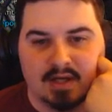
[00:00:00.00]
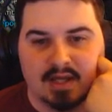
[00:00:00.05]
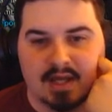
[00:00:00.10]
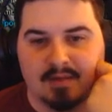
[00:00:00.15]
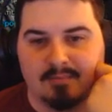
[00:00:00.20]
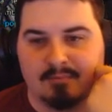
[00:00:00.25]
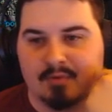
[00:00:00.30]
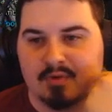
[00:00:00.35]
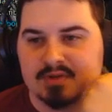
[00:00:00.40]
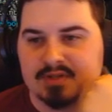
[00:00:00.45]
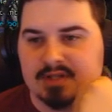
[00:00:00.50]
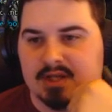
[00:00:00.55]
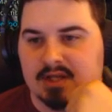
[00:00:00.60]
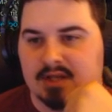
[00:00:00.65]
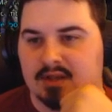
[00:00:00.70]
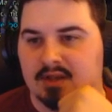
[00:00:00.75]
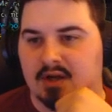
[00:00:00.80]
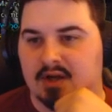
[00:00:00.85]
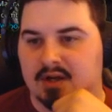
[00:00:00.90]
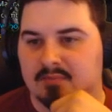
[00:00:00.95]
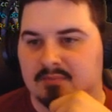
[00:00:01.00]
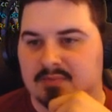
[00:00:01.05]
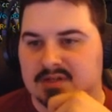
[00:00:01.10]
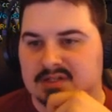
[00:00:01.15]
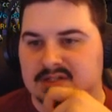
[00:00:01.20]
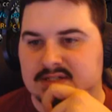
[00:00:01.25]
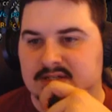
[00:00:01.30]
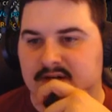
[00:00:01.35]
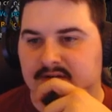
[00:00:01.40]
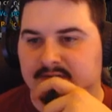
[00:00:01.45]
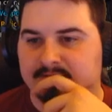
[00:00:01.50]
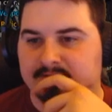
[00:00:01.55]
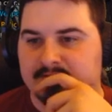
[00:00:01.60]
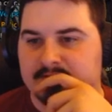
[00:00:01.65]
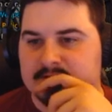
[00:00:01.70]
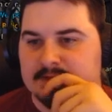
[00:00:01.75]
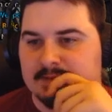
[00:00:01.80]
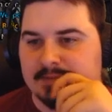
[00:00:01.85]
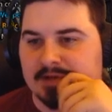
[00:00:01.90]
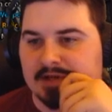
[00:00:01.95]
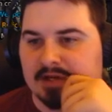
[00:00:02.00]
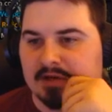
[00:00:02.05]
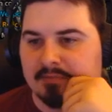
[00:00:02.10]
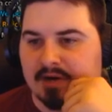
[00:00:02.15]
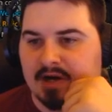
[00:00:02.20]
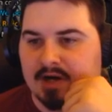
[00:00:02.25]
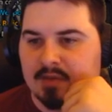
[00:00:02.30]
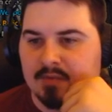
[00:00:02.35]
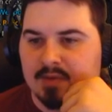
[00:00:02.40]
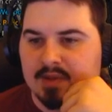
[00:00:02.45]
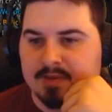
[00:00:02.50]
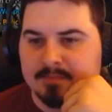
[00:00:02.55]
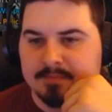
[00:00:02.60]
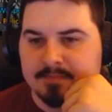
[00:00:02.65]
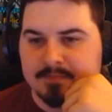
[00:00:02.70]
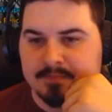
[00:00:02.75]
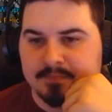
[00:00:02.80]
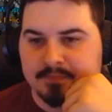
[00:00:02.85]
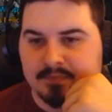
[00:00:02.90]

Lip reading: Can't personally unlock them myself, so I'm not going to bother with them.